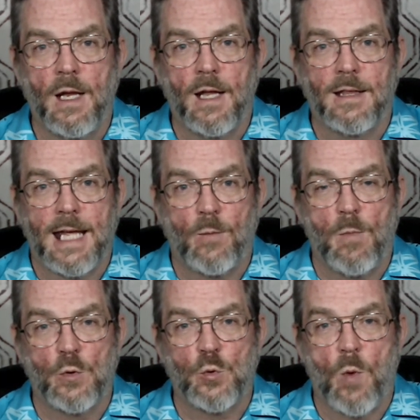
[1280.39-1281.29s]
that
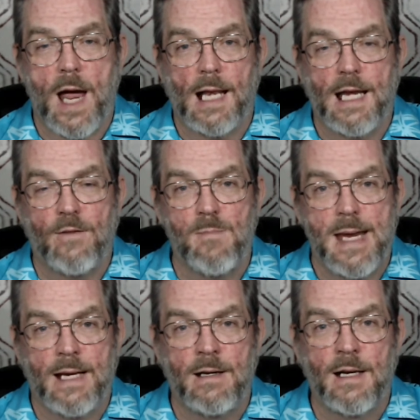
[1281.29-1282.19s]
most wily of
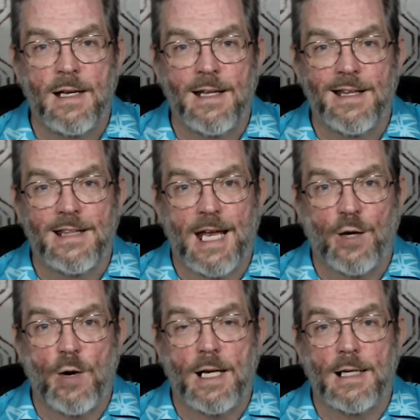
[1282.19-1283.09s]
men, that
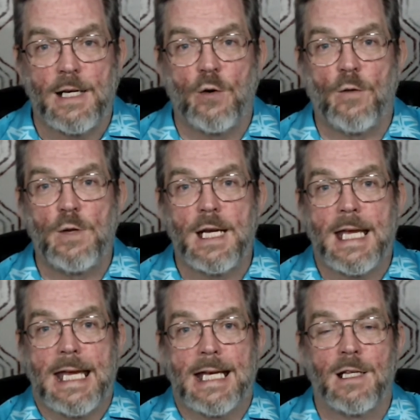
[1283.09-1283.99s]
great leader of the
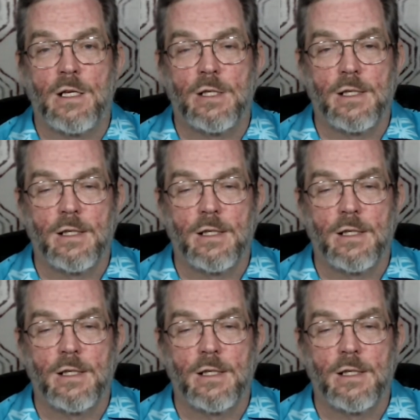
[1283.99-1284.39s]
Achaeans.